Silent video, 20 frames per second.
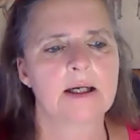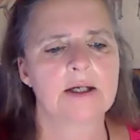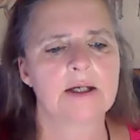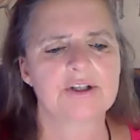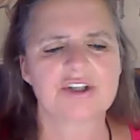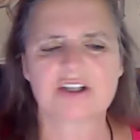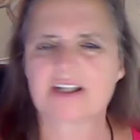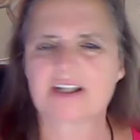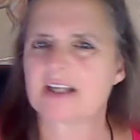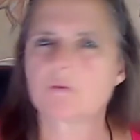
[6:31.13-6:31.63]

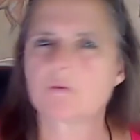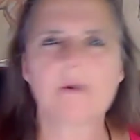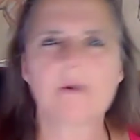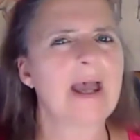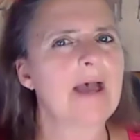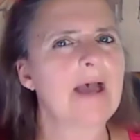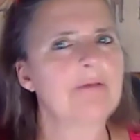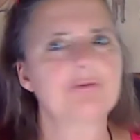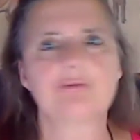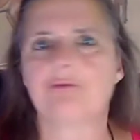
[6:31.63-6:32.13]
she says, we
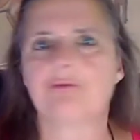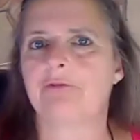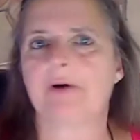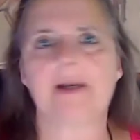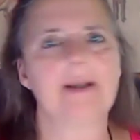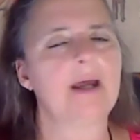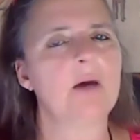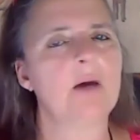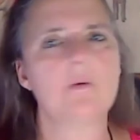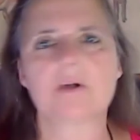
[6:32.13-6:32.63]
have to
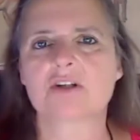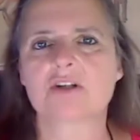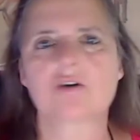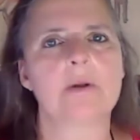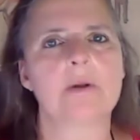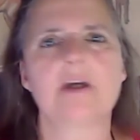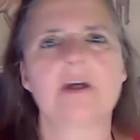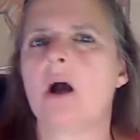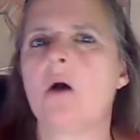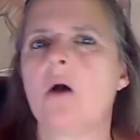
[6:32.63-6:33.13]
find out what's
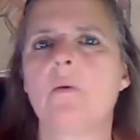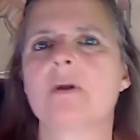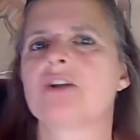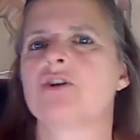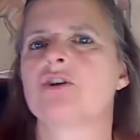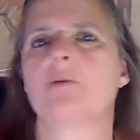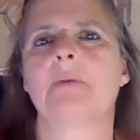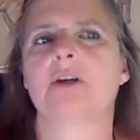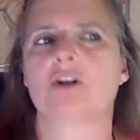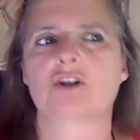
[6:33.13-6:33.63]
going on with
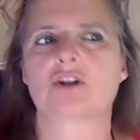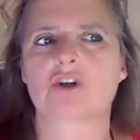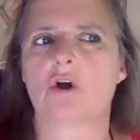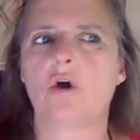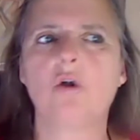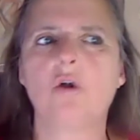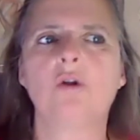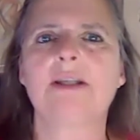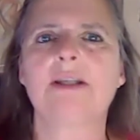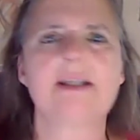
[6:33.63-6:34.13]
you because
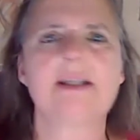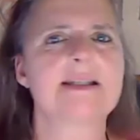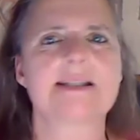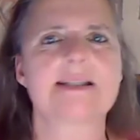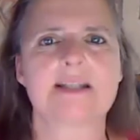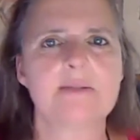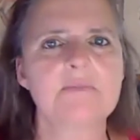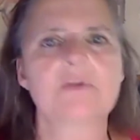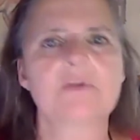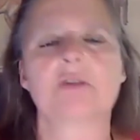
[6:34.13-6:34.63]
all these
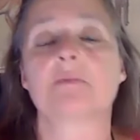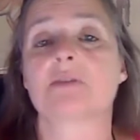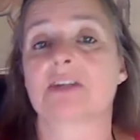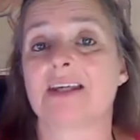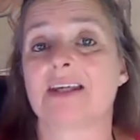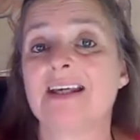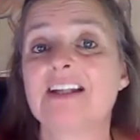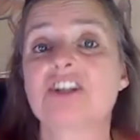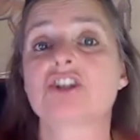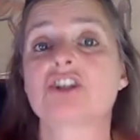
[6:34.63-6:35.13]
symptoms,
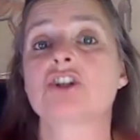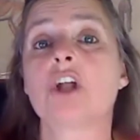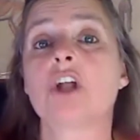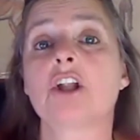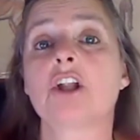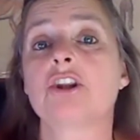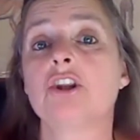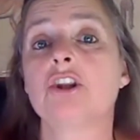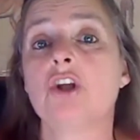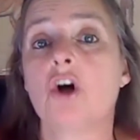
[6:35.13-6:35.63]
it's
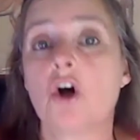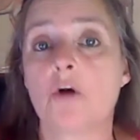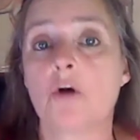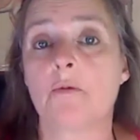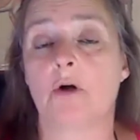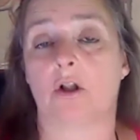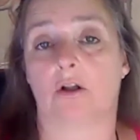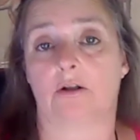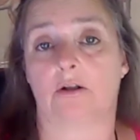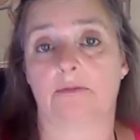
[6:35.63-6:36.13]
not
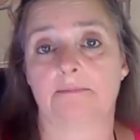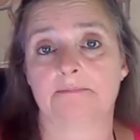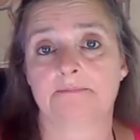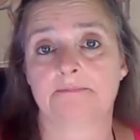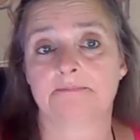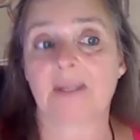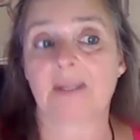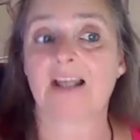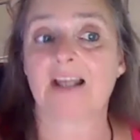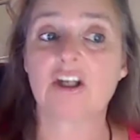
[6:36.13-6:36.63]
normal.
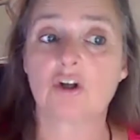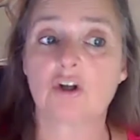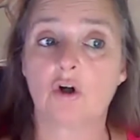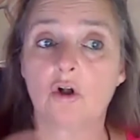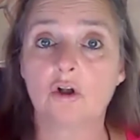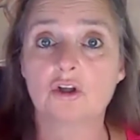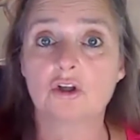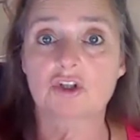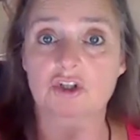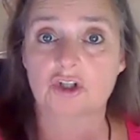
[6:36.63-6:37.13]
And it
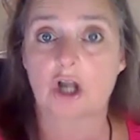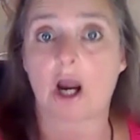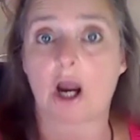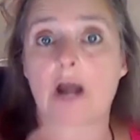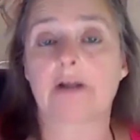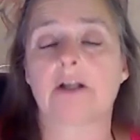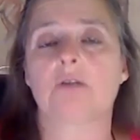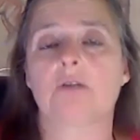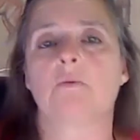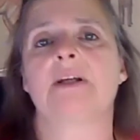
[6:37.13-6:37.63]
all
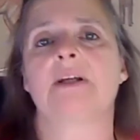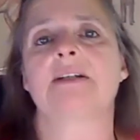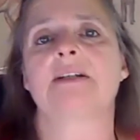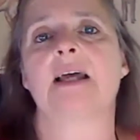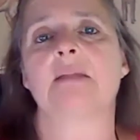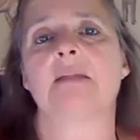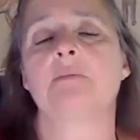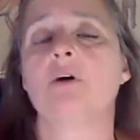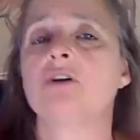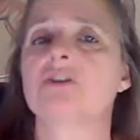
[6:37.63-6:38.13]
started with
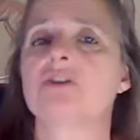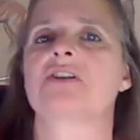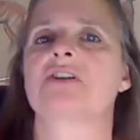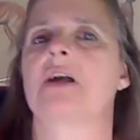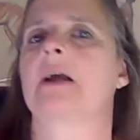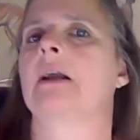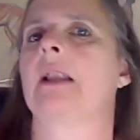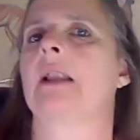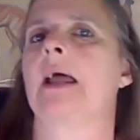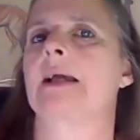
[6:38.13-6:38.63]
that
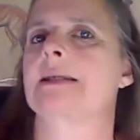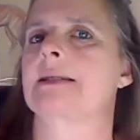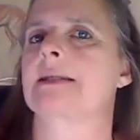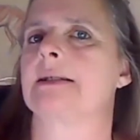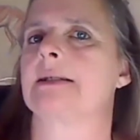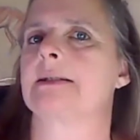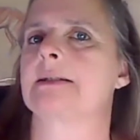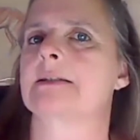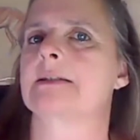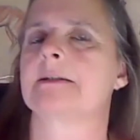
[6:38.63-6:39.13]
motorcycle
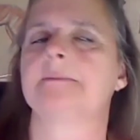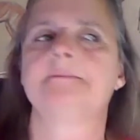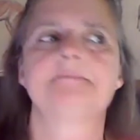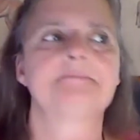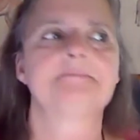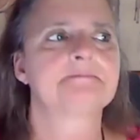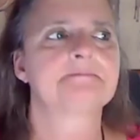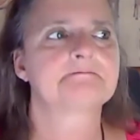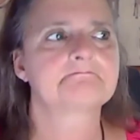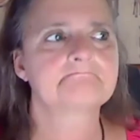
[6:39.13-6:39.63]
accident.
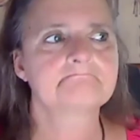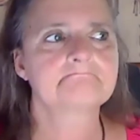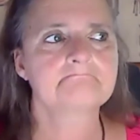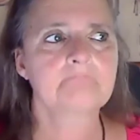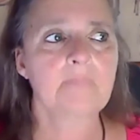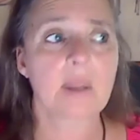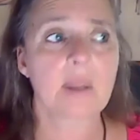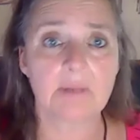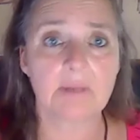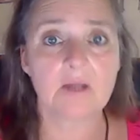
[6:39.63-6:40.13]

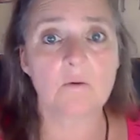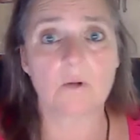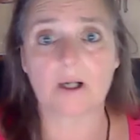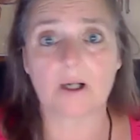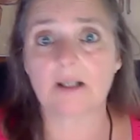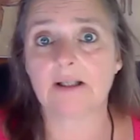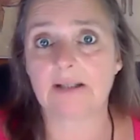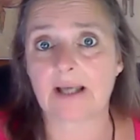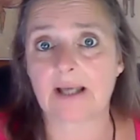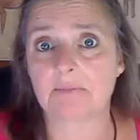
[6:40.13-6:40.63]

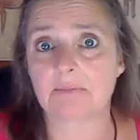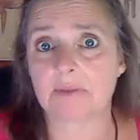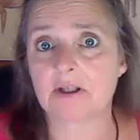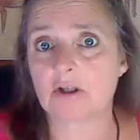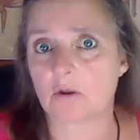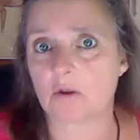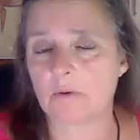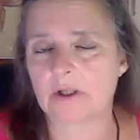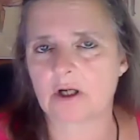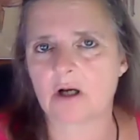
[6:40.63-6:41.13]
Meanwhile, it had been
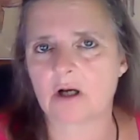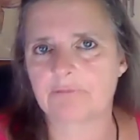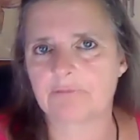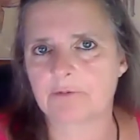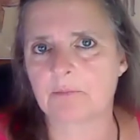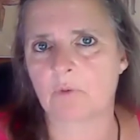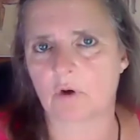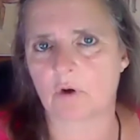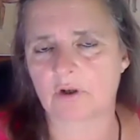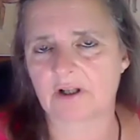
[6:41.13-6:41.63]
going on for
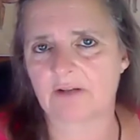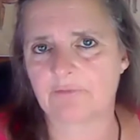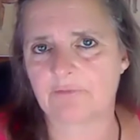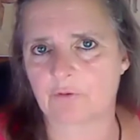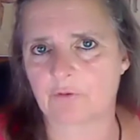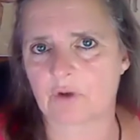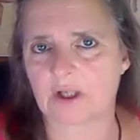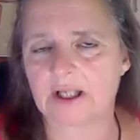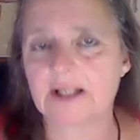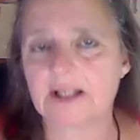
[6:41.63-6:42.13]
more than
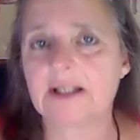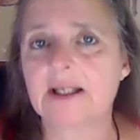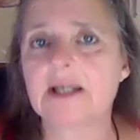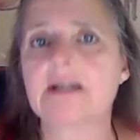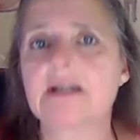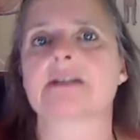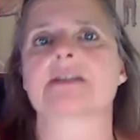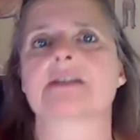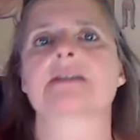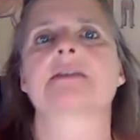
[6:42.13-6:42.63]
14
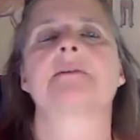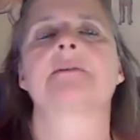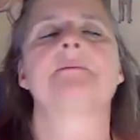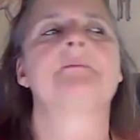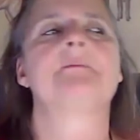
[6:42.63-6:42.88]
years.